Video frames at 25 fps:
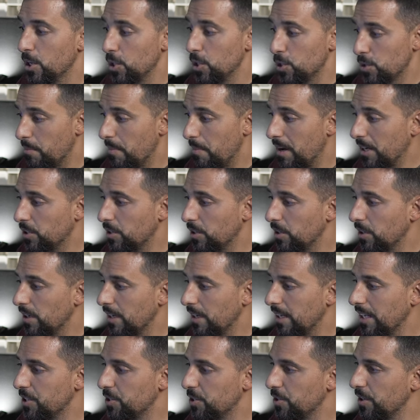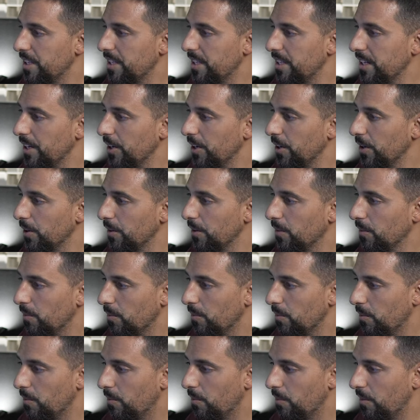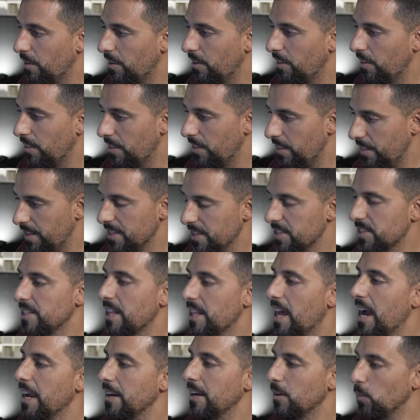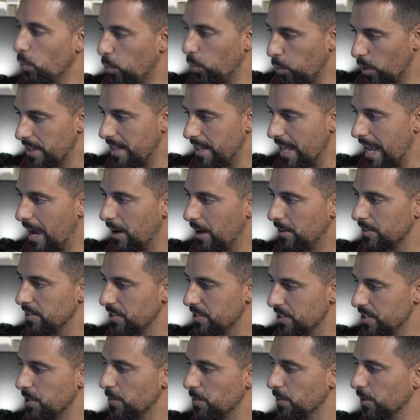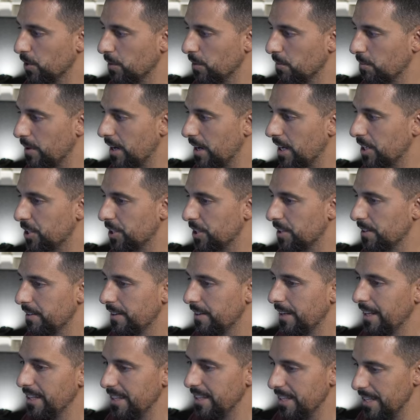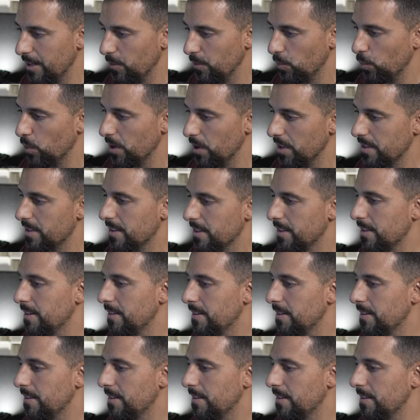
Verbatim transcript: So I'm actually going to let you hear this line without the serial compression and then with.